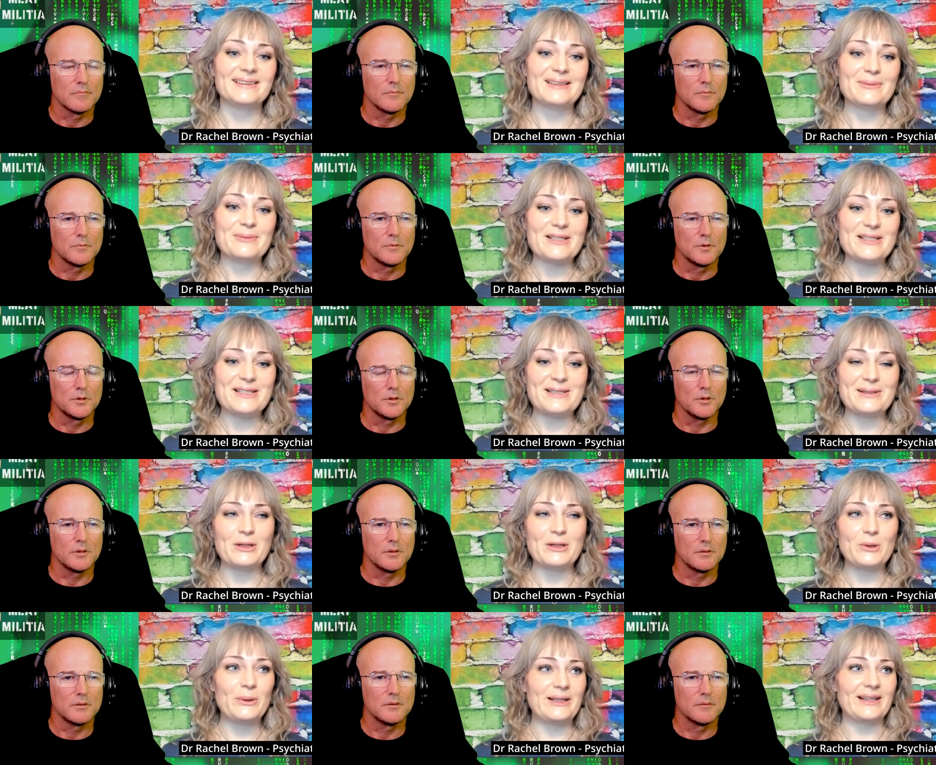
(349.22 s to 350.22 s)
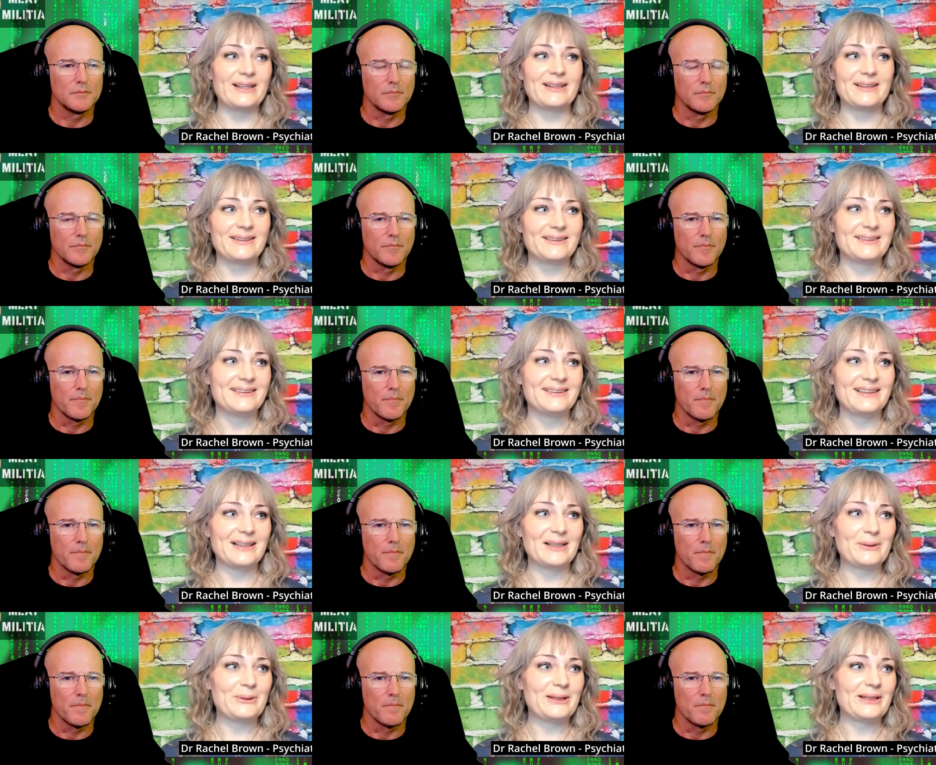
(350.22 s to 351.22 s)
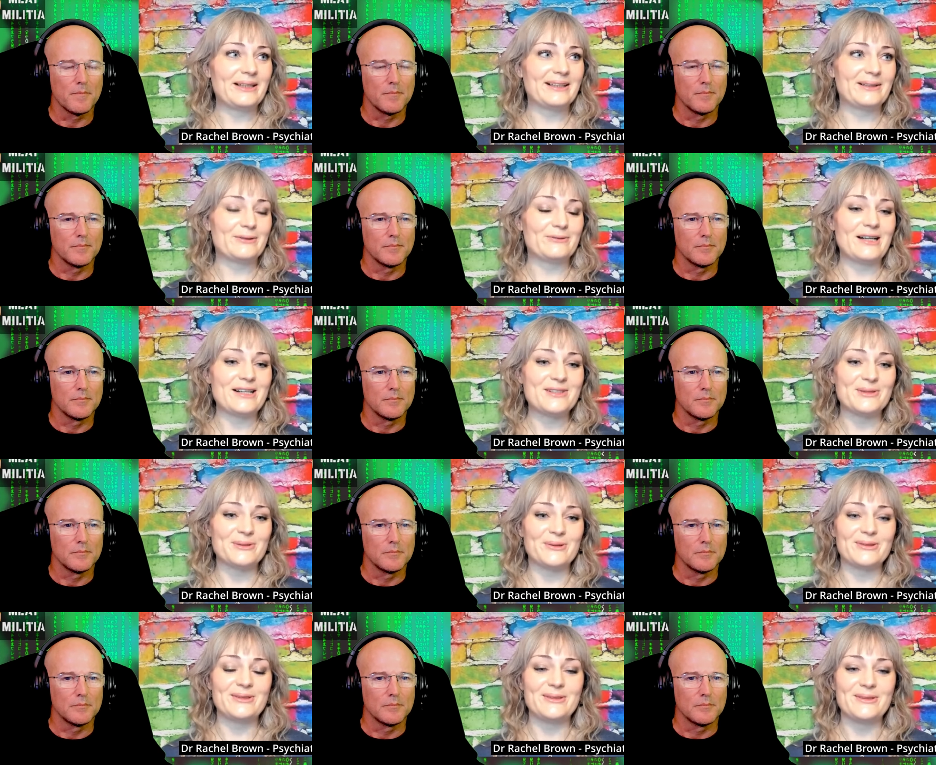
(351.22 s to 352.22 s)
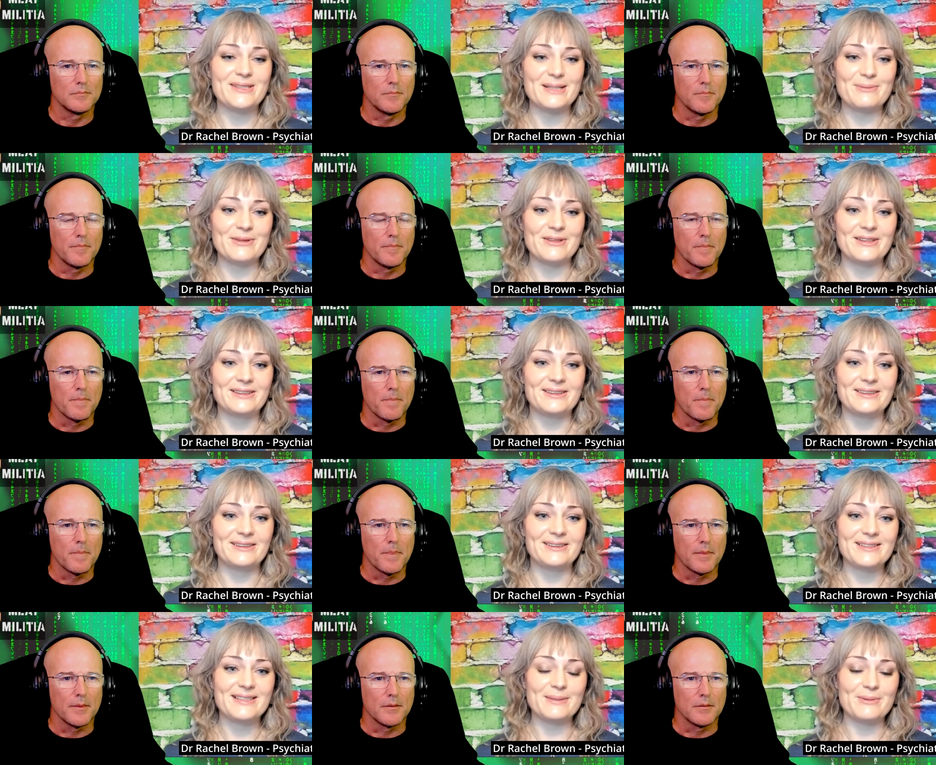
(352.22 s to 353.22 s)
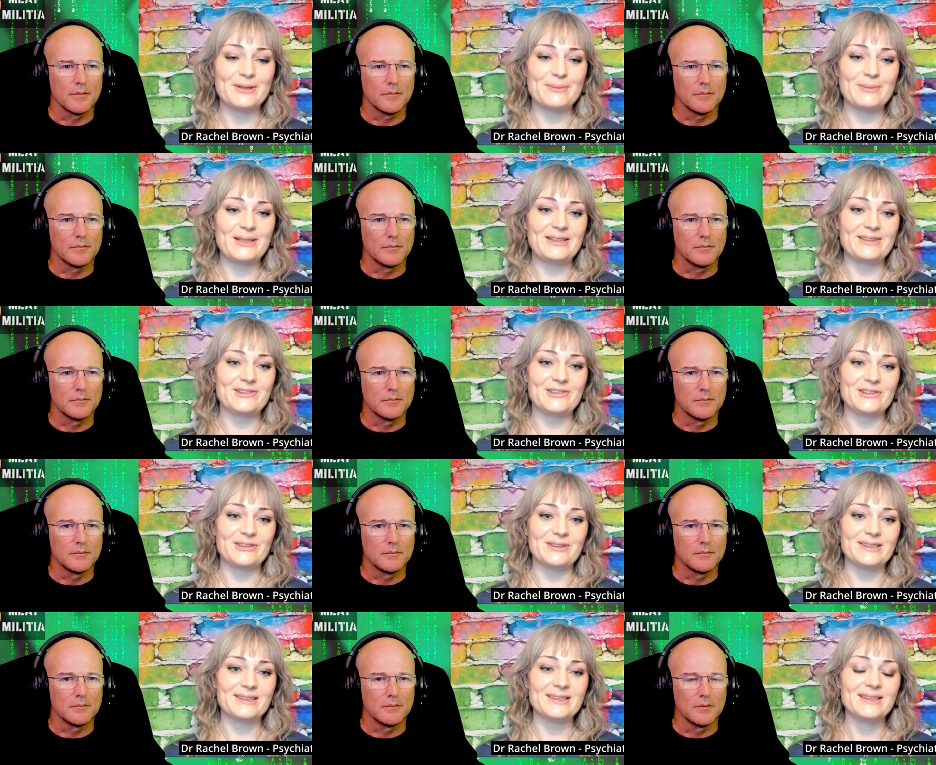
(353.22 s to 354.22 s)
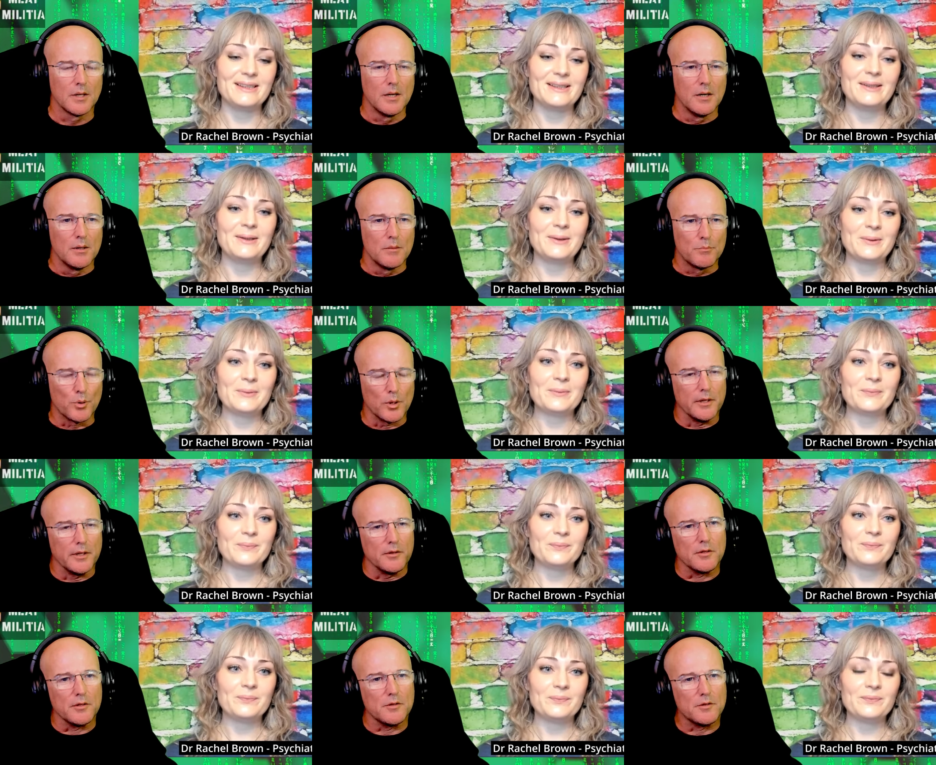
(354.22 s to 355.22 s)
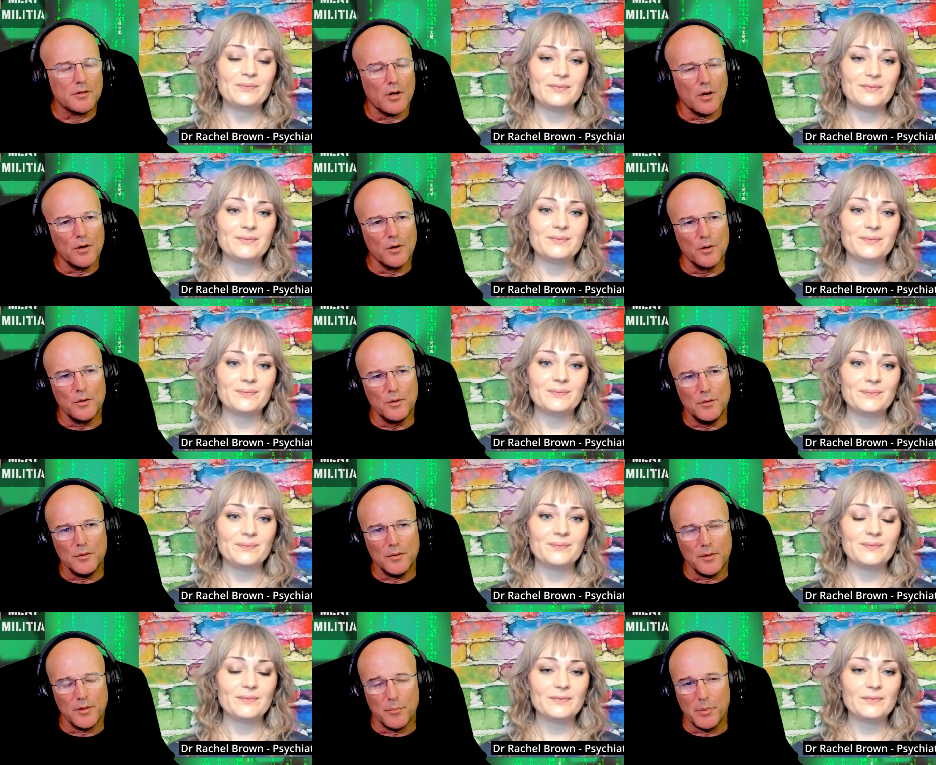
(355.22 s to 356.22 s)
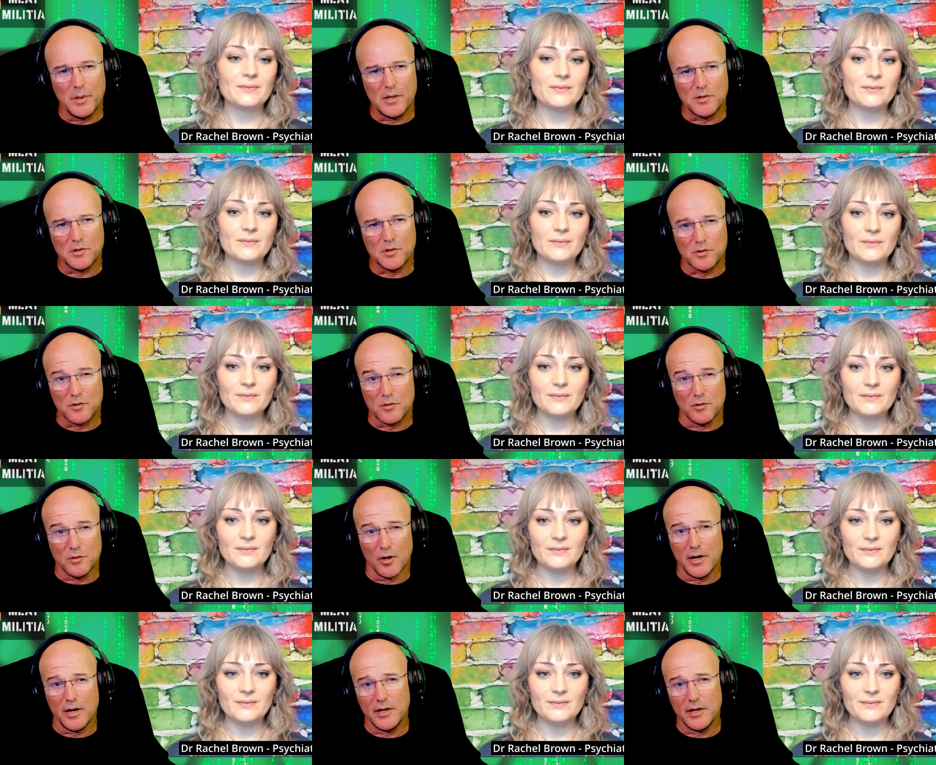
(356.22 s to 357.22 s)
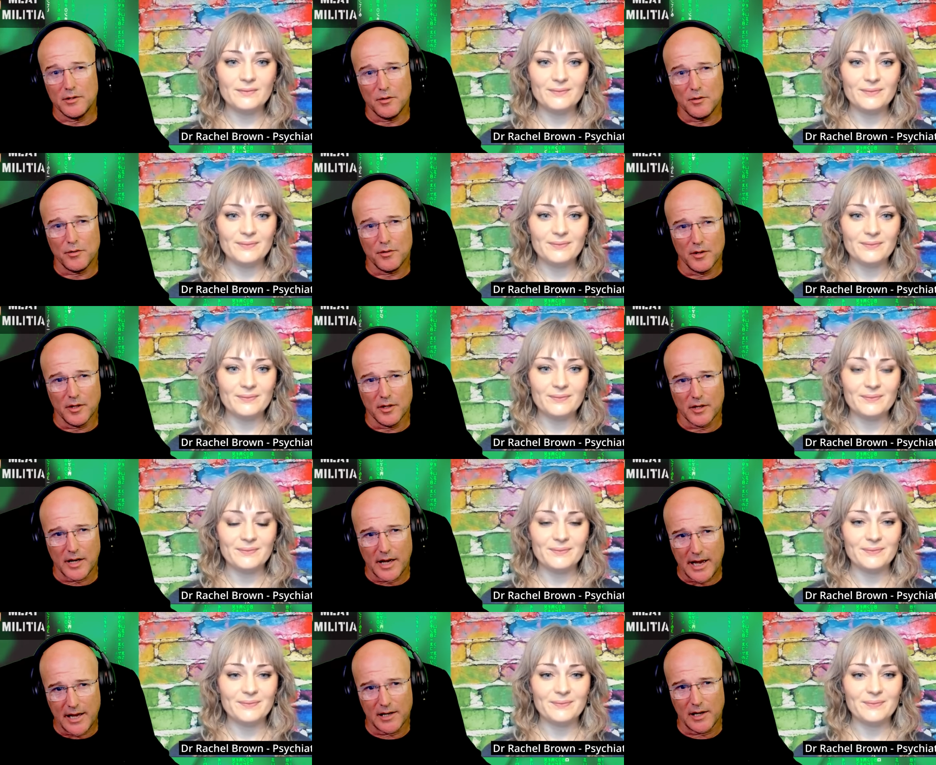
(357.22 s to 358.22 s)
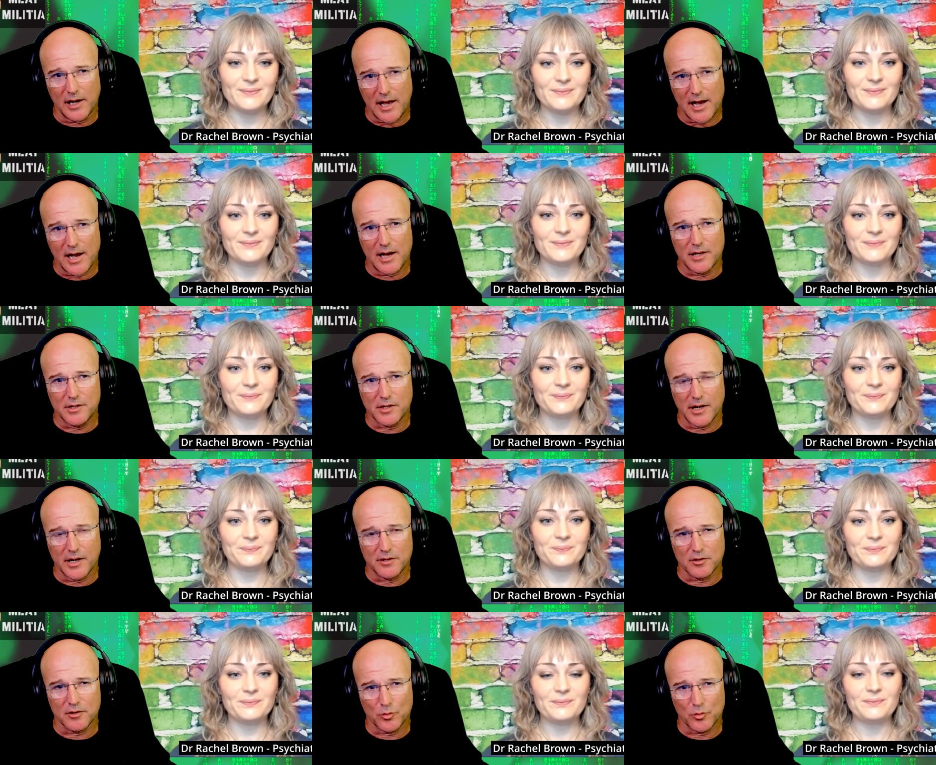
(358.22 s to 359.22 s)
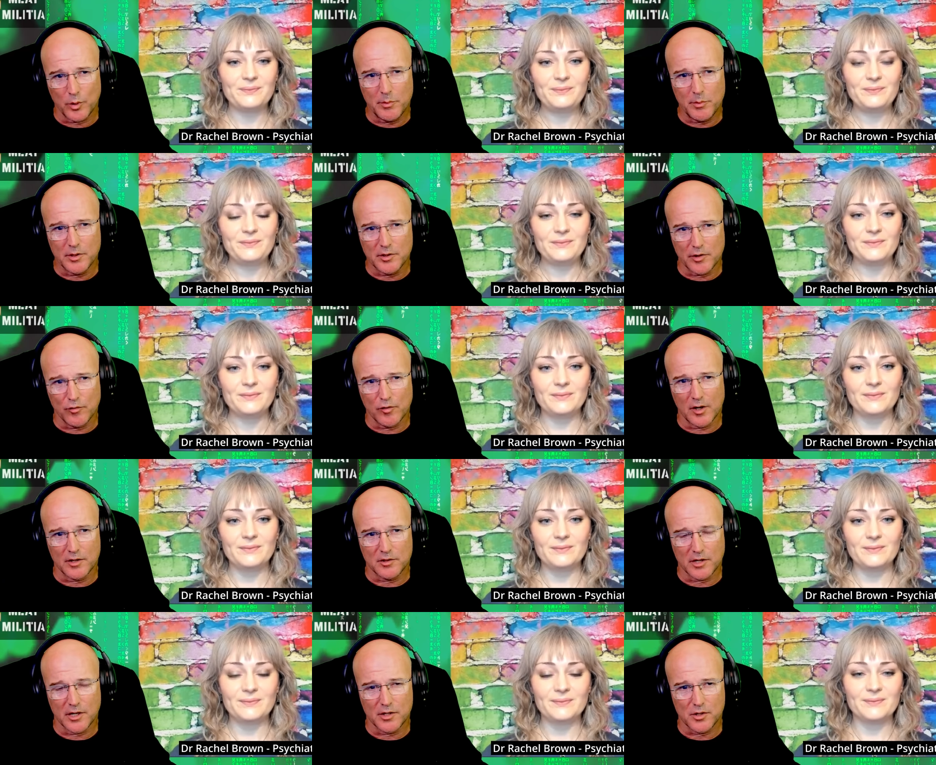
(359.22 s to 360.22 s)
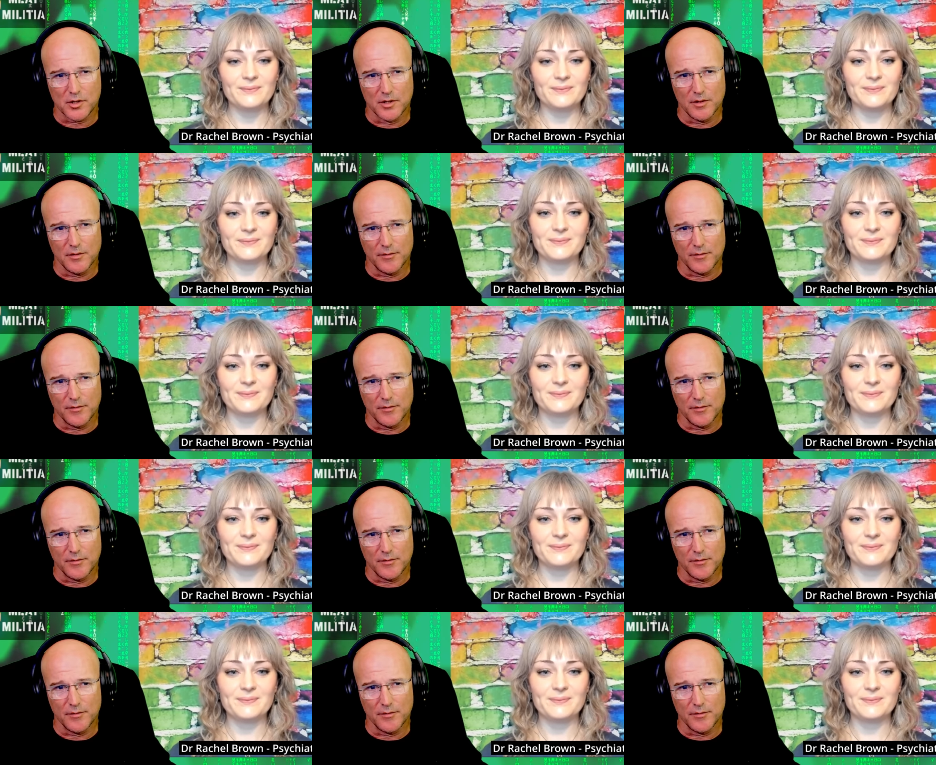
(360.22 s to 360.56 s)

Speaker 1: Um, sure. That's a quick a quick uh, rattle through some of the some of the main issues.
Speaker 2: Brilliant. So the best diet you think at large as a sweeping generalization